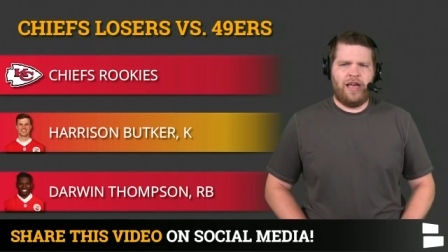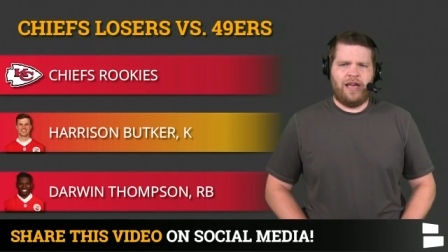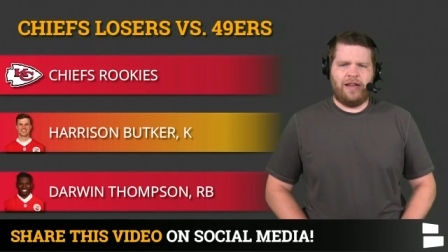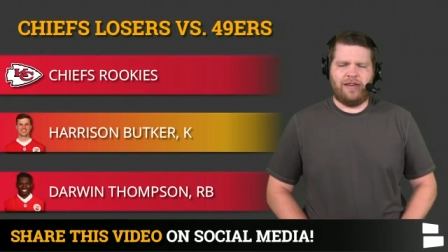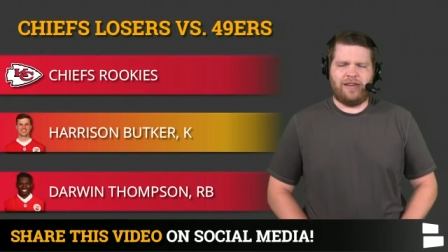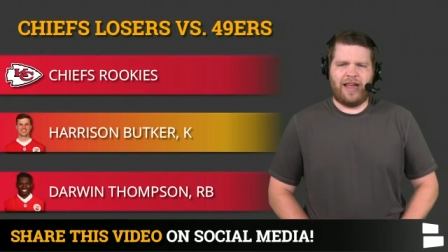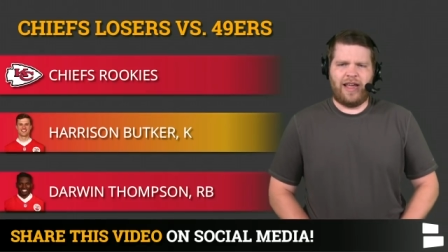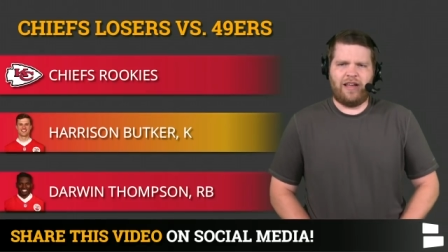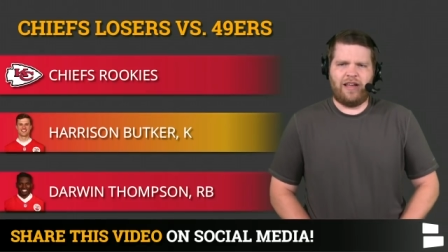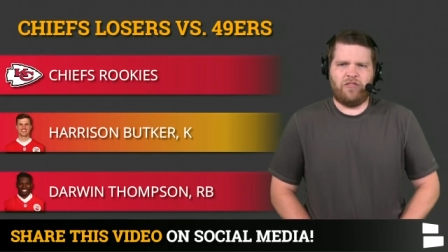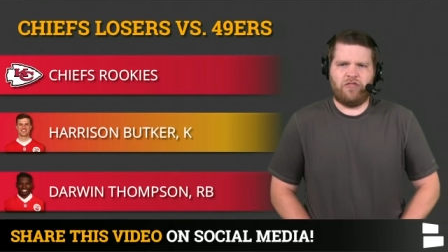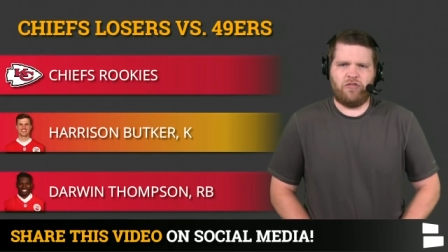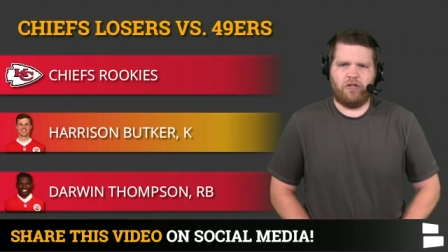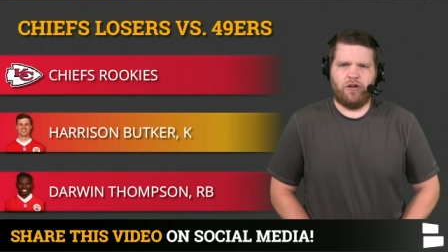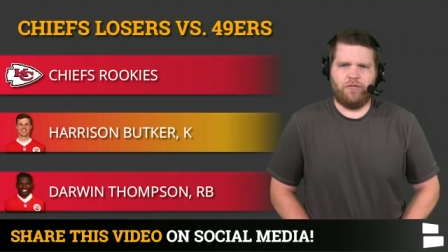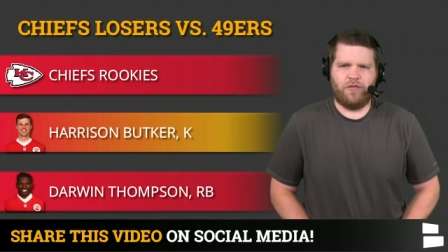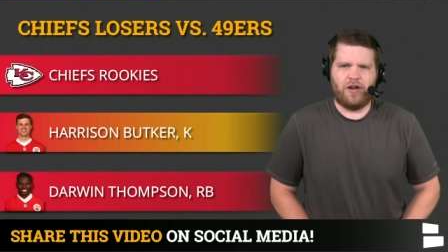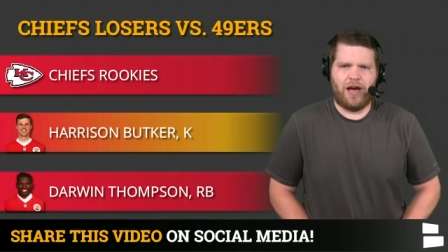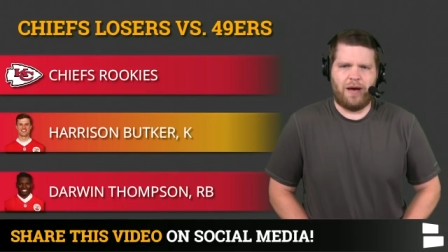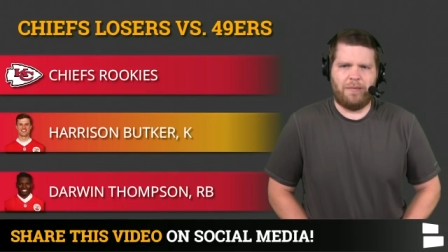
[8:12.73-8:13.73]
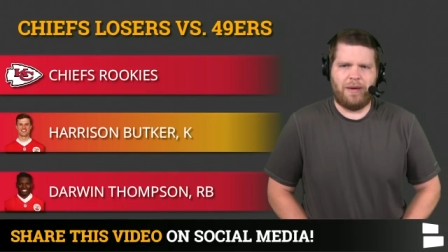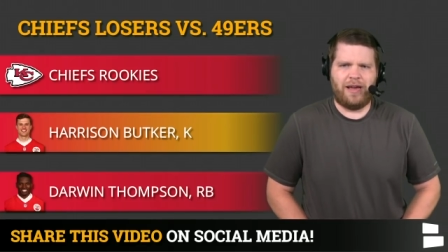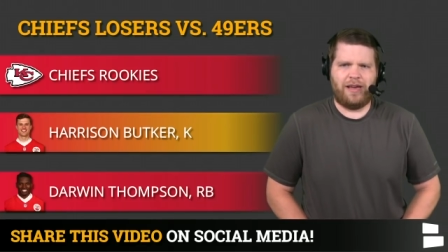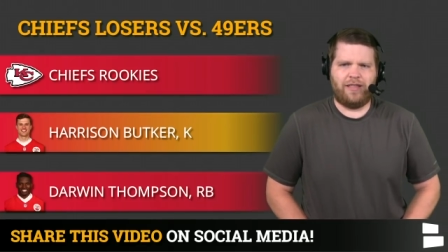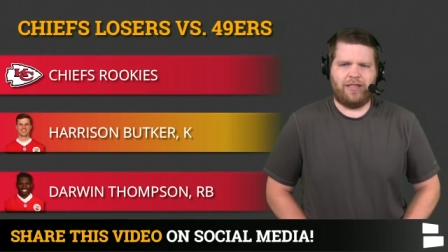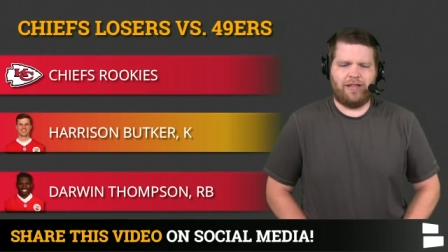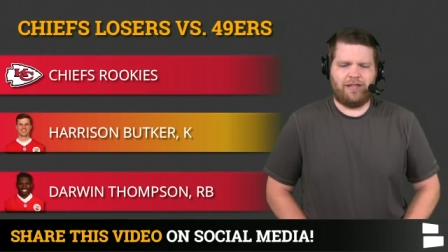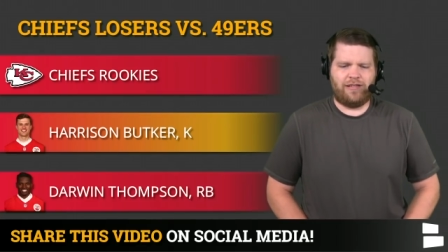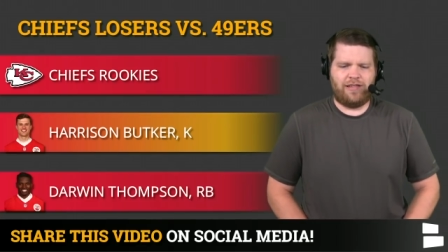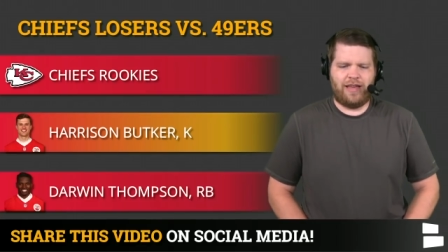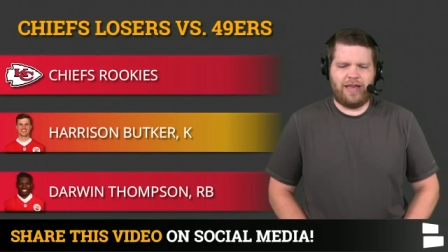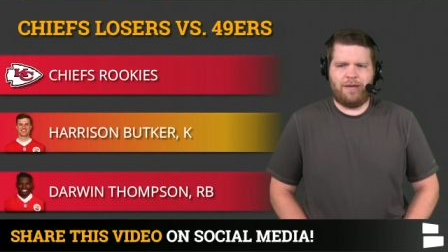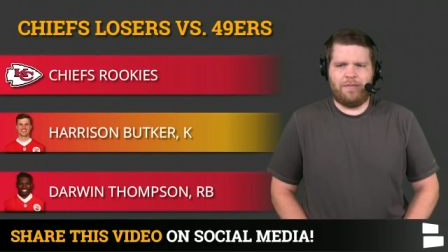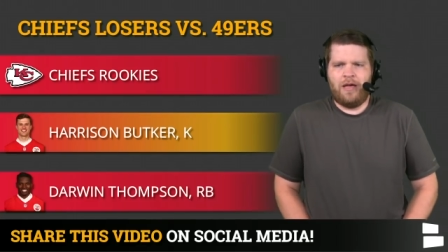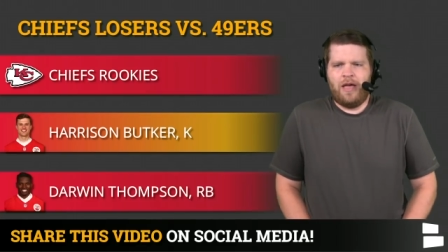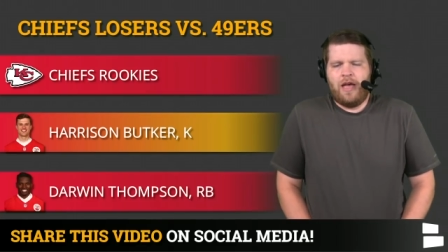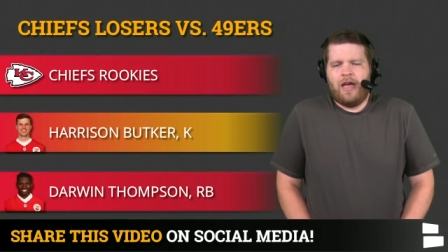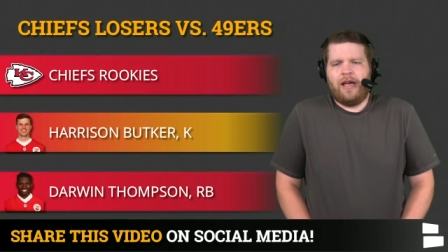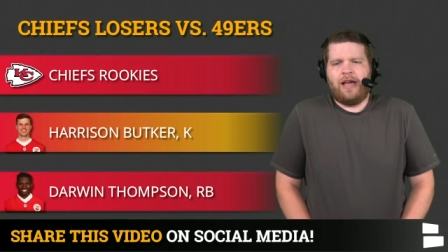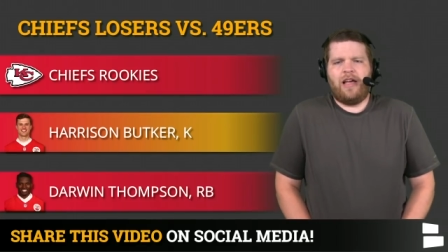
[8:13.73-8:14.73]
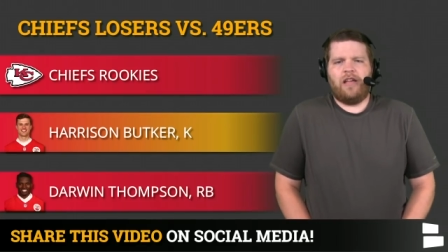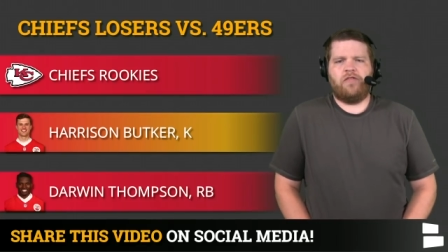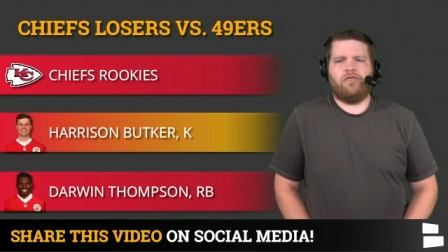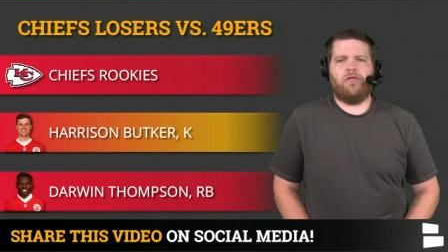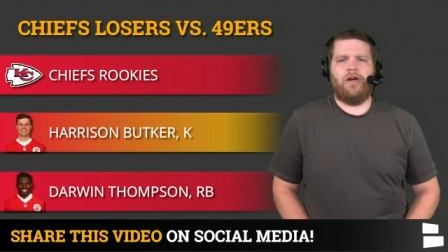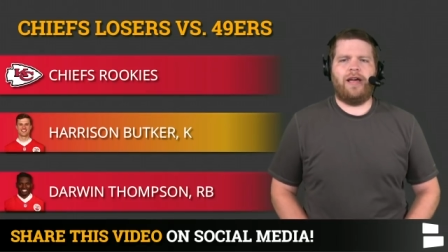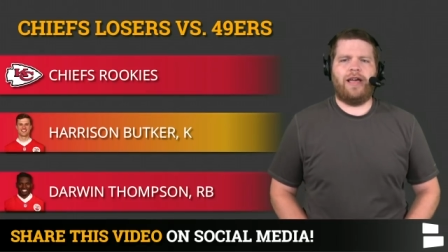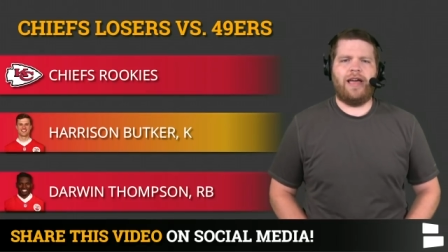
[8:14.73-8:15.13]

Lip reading: danger of not making this team. Guess what?